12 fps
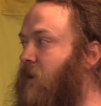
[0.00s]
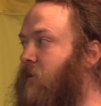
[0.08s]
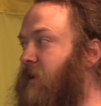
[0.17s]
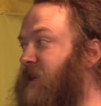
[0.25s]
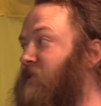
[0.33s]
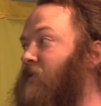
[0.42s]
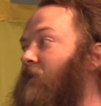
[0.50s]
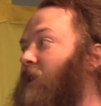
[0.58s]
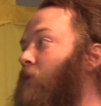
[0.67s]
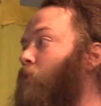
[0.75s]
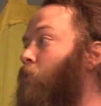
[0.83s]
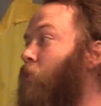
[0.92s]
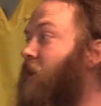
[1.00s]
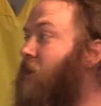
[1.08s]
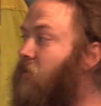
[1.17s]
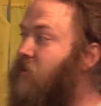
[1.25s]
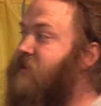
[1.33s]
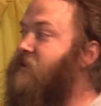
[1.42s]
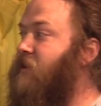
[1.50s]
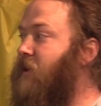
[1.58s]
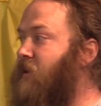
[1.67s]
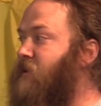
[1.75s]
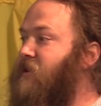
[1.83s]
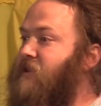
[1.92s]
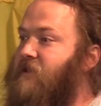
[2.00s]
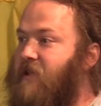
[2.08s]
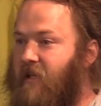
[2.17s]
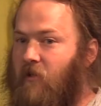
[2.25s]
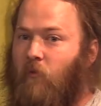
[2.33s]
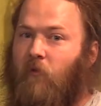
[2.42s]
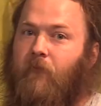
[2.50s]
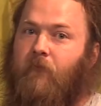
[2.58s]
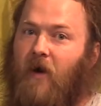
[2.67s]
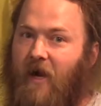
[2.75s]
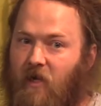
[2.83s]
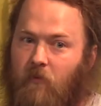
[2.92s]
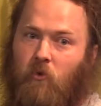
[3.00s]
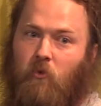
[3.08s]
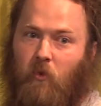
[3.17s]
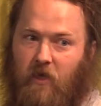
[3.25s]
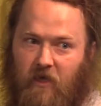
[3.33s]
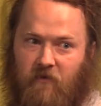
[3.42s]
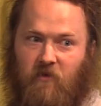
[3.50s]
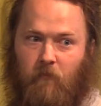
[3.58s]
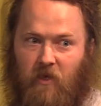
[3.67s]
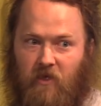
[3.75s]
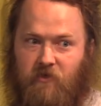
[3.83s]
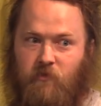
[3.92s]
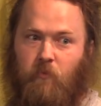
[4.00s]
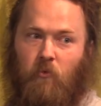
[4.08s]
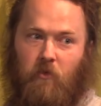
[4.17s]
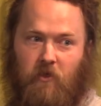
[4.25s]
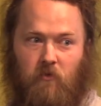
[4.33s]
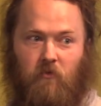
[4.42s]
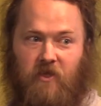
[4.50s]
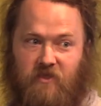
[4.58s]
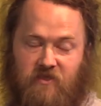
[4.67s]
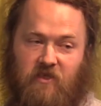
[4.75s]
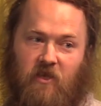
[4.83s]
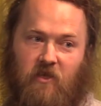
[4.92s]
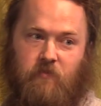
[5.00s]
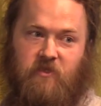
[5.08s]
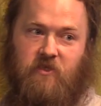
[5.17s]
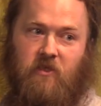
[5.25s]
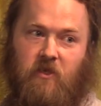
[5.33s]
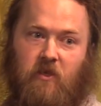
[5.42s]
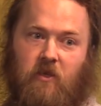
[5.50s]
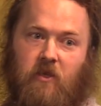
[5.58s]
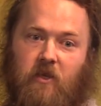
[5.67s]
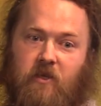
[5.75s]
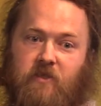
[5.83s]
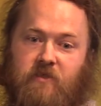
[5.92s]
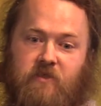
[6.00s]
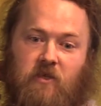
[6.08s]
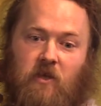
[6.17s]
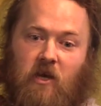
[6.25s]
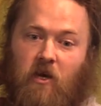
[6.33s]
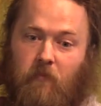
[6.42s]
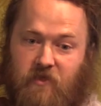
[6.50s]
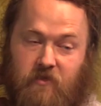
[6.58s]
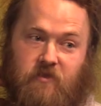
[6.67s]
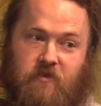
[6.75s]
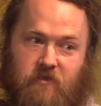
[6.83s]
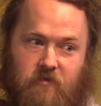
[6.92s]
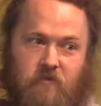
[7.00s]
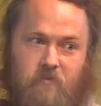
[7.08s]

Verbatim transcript: That's the realistic, sustainable, viable way to manage perennial landscapes is commons,